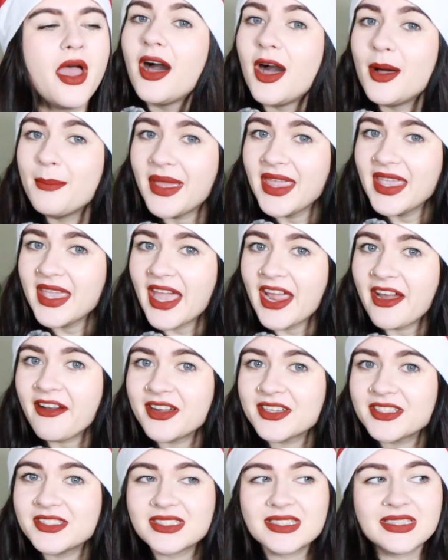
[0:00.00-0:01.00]
Our main
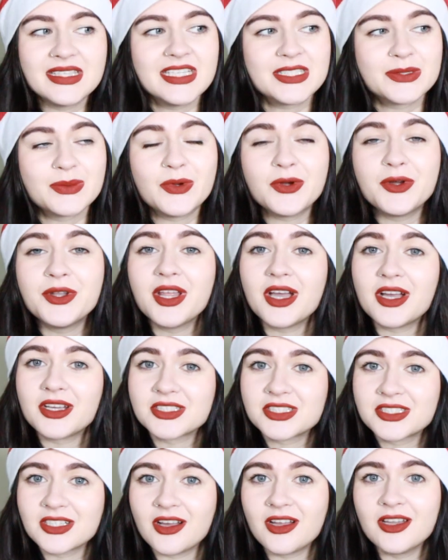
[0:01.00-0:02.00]
characters in this one are
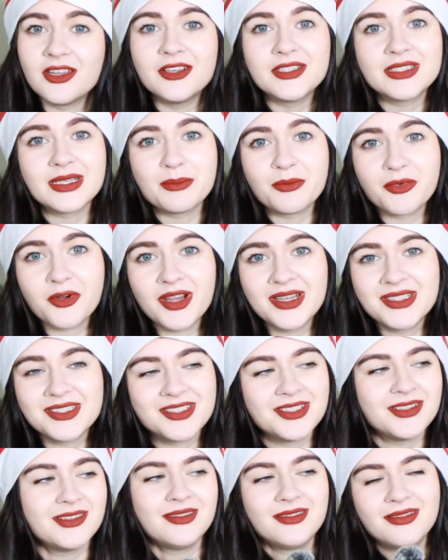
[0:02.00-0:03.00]
Charlotte and
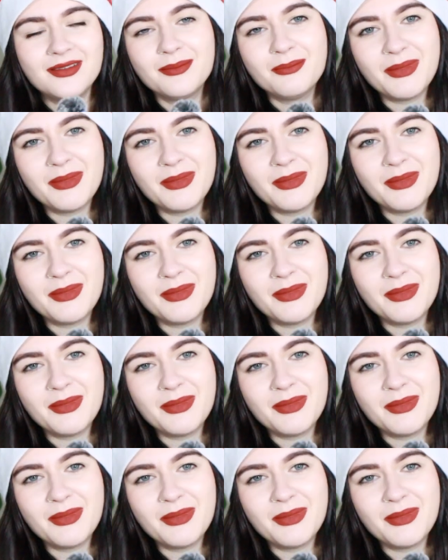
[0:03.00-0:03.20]
Brighton.